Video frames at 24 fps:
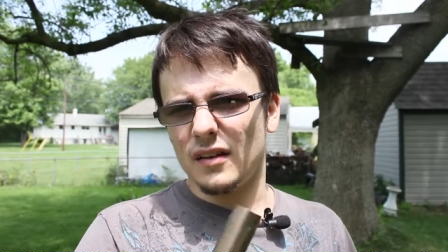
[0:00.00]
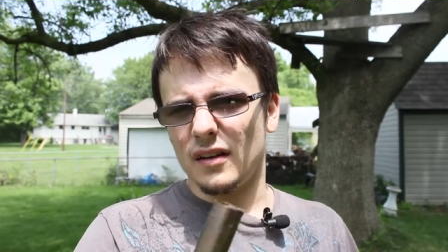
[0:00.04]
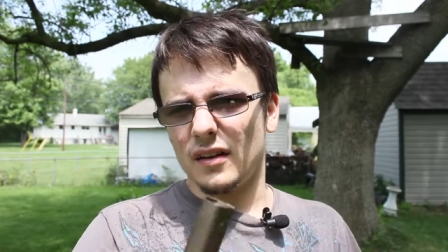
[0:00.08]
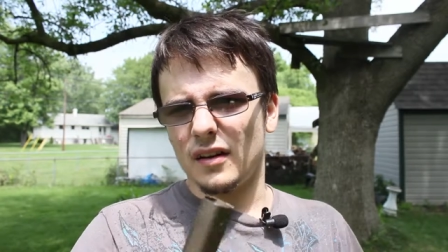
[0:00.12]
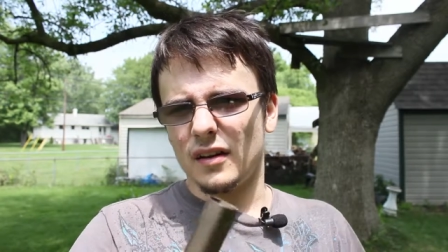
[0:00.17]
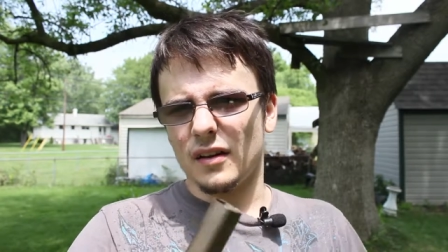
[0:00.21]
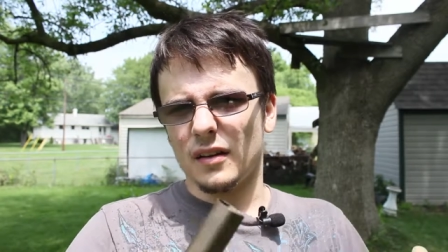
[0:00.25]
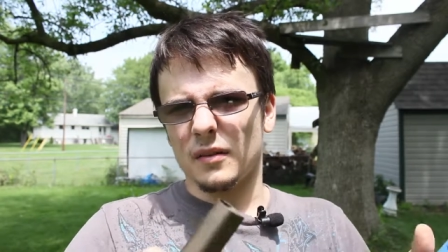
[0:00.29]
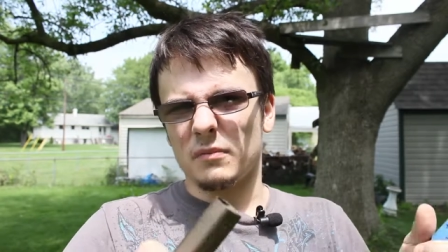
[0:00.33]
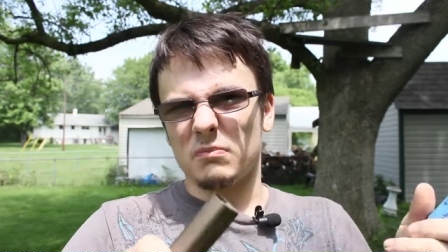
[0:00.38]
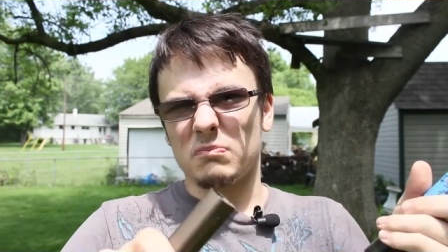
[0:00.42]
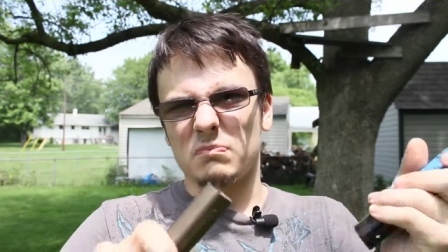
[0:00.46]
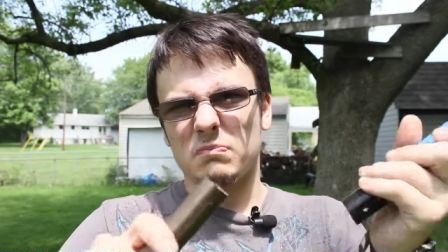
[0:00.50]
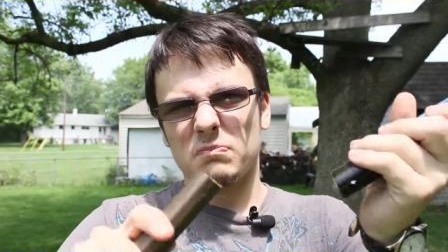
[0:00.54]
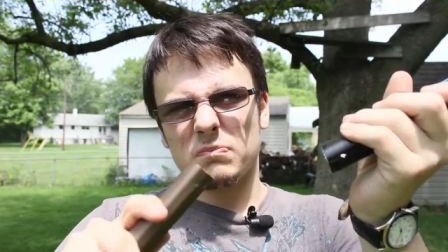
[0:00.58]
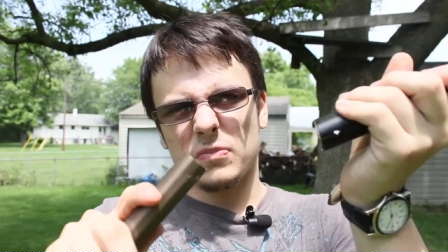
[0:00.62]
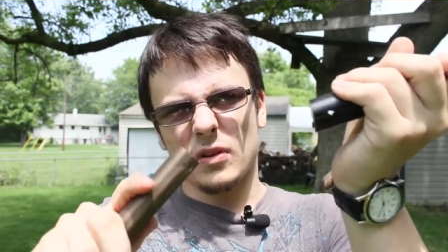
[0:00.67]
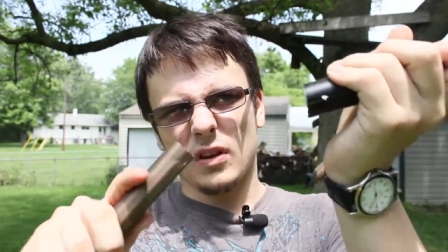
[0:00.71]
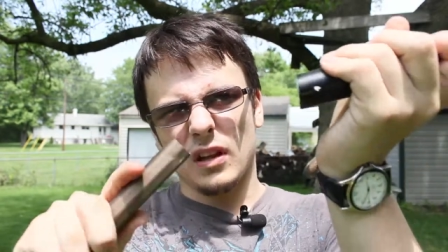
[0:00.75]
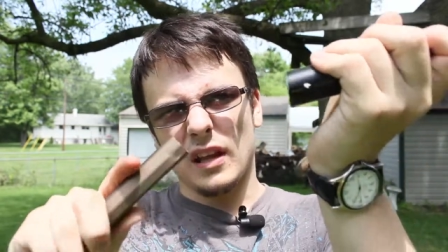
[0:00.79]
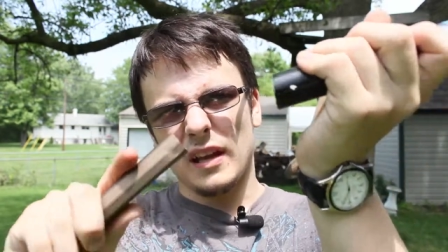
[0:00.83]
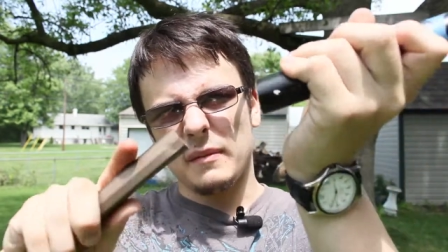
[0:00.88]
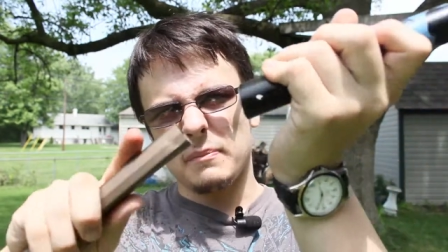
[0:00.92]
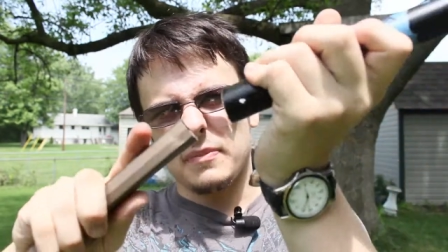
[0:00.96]
uh,
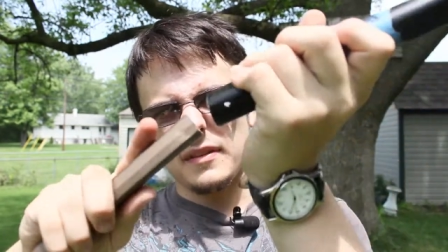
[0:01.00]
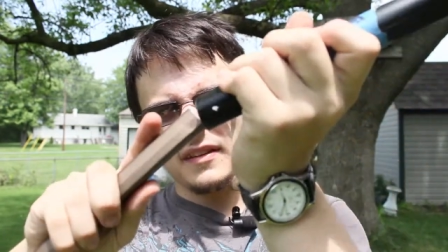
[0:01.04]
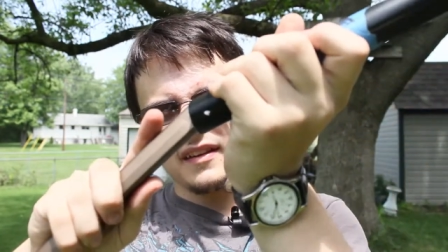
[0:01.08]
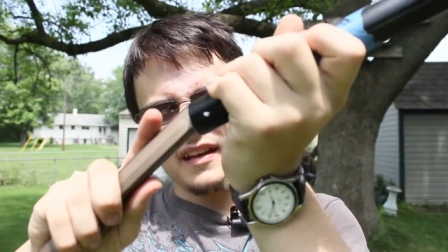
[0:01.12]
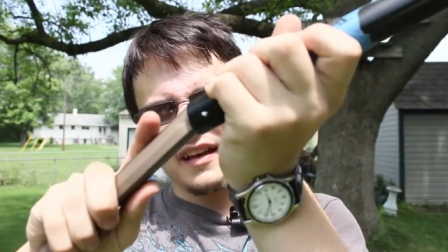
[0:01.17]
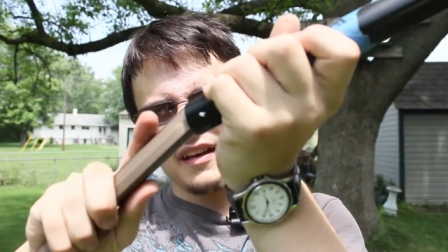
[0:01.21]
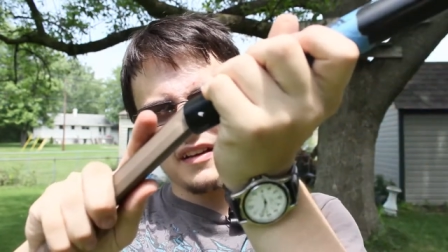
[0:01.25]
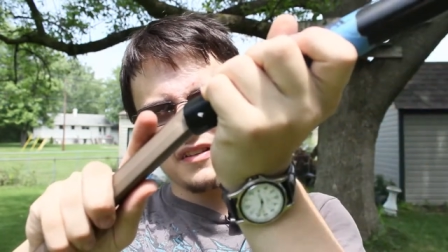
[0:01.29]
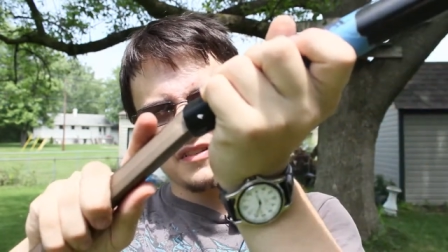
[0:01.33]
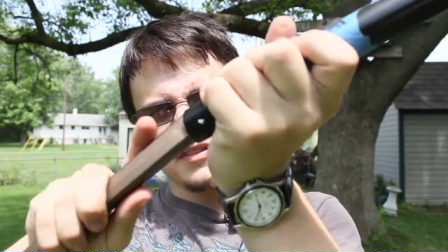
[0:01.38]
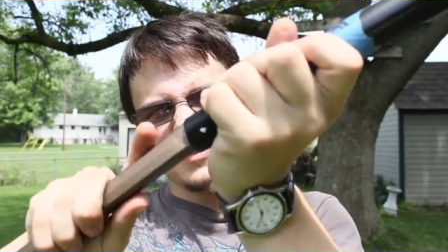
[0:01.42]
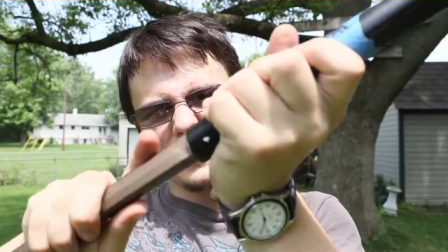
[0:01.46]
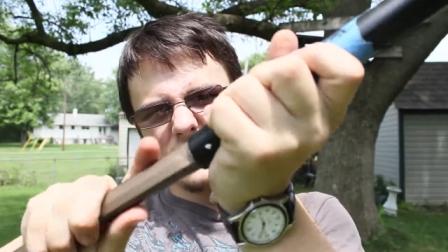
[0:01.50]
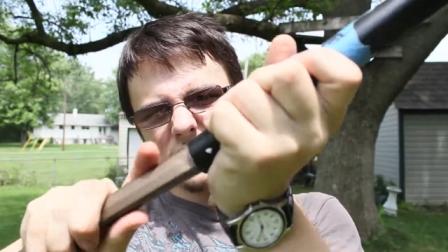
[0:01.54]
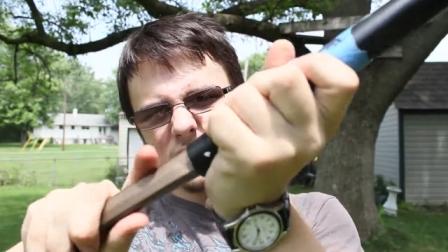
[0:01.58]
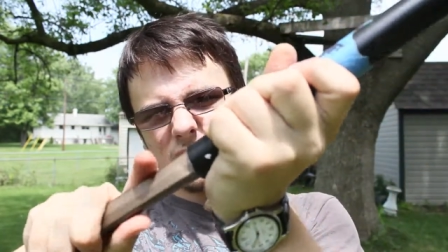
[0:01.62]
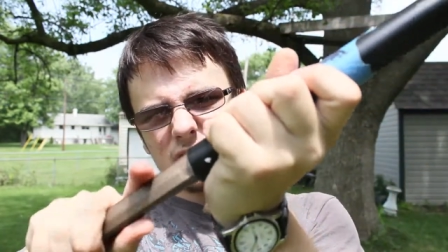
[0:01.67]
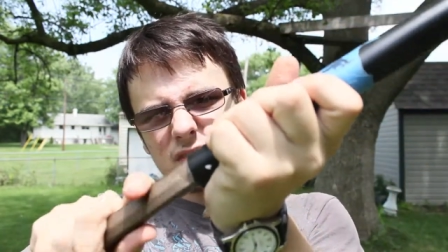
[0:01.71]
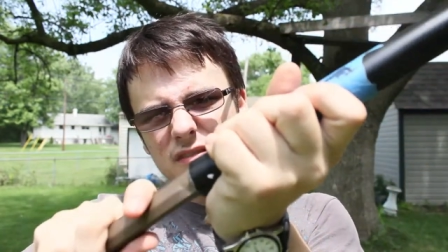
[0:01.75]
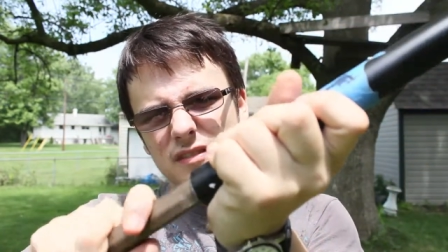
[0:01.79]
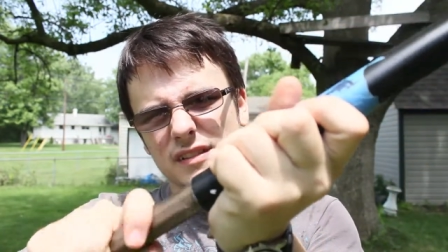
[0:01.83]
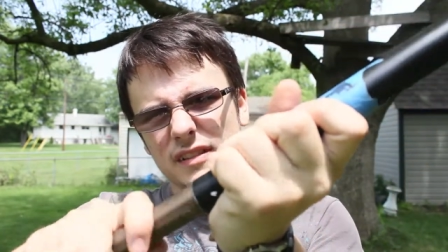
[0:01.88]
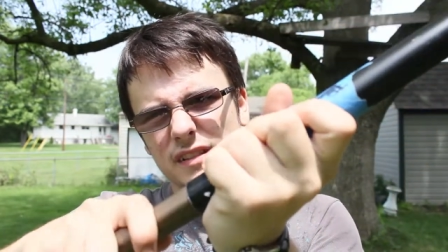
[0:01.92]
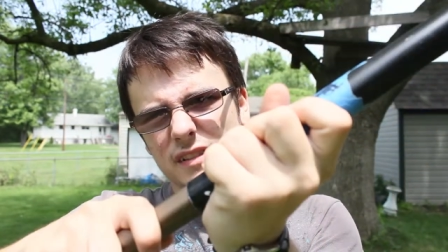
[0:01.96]
clamp it down
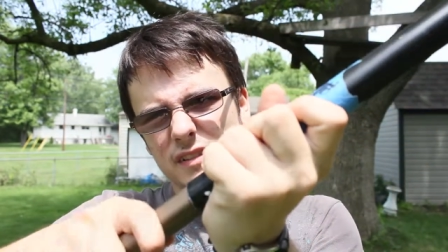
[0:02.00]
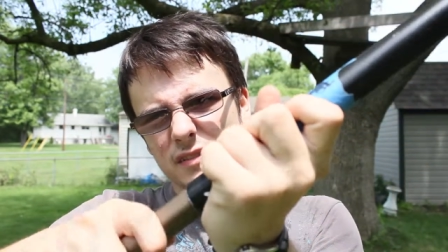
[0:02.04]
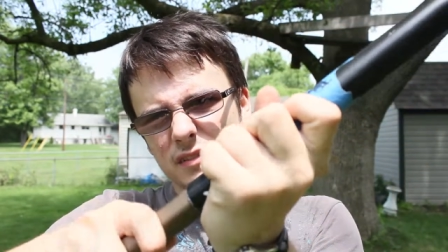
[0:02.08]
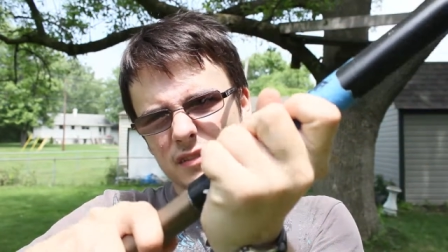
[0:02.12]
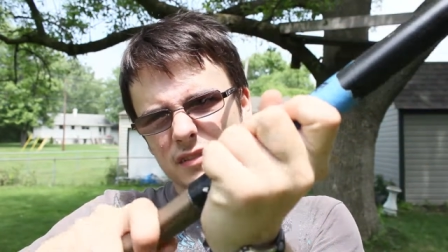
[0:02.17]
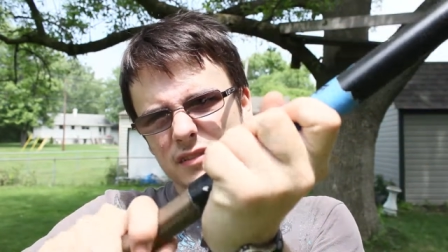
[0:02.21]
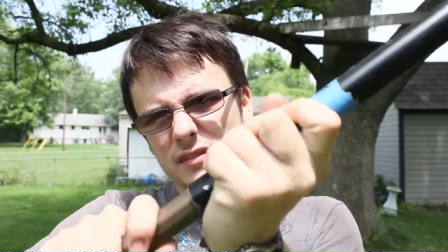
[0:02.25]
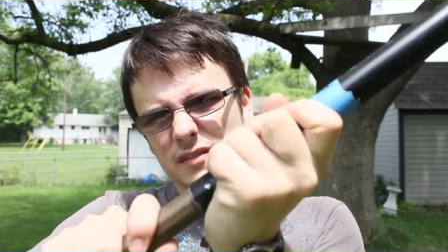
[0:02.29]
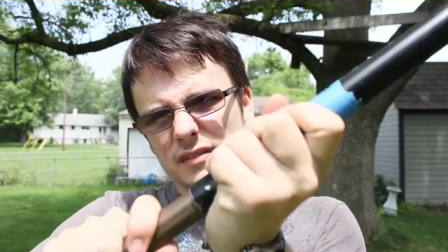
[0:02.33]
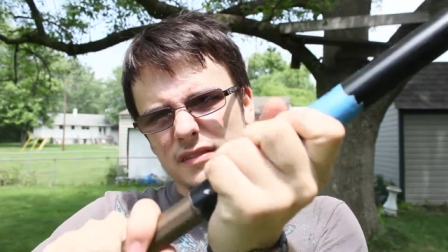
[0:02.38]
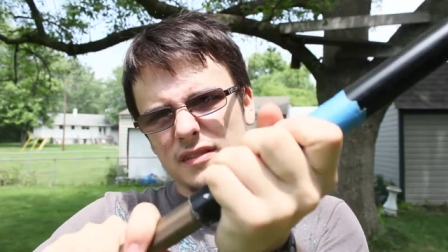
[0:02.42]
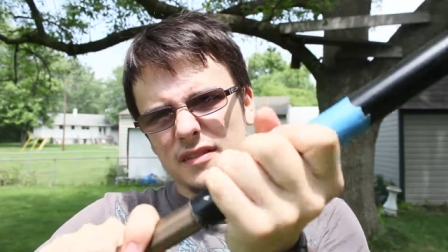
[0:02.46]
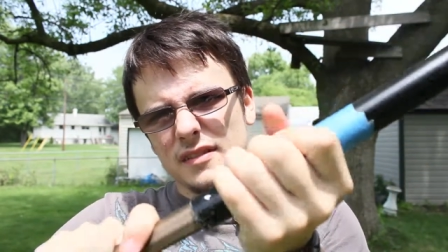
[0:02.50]
so it'll,